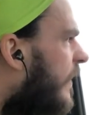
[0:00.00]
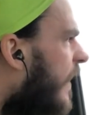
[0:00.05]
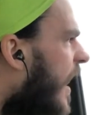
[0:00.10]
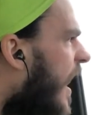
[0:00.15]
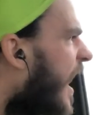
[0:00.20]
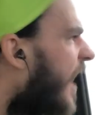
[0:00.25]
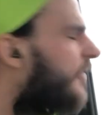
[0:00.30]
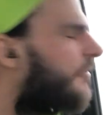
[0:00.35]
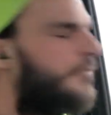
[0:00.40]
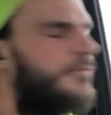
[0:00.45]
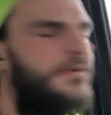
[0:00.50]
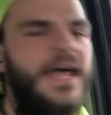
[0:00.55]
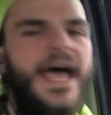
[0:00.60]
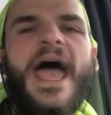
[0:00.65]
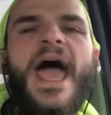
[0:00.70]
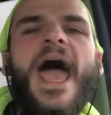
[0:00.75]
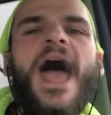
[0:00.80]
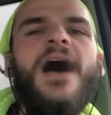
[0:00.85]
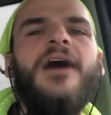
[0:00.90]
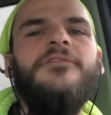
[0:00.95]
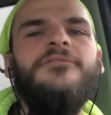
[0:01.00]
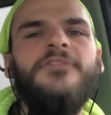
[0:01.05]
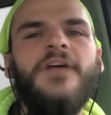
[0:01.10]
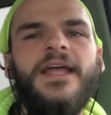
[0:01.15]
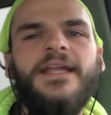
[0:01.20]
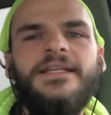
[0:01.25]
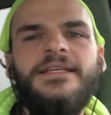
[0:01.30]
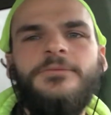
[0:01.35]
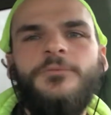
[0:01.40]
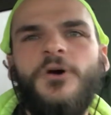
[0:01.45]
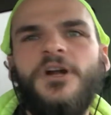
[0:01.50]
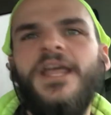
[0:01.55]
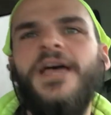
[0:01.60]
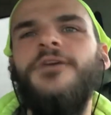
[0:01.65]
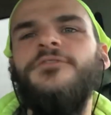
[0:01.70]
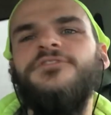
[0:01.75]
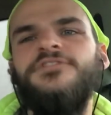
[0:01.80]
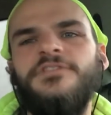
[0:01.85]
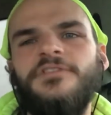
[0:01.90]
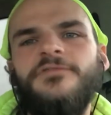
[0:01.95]
I don't have anyone
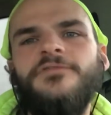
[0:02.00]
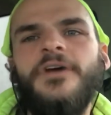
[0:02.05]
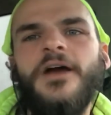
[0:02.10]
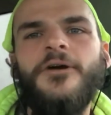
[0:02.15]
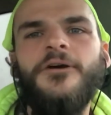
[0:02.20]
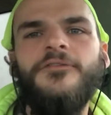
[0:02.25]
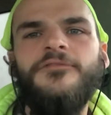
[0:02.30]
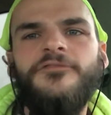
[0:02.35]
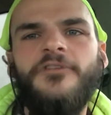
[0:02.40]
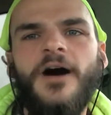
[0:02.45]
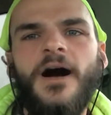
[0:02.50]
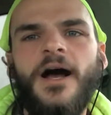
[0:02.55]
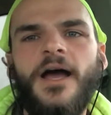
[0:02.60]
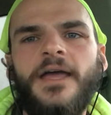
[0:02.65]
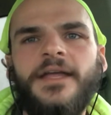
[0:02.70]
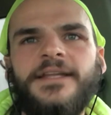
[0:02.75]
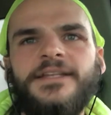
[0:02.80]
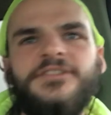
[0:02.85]
else to verify it.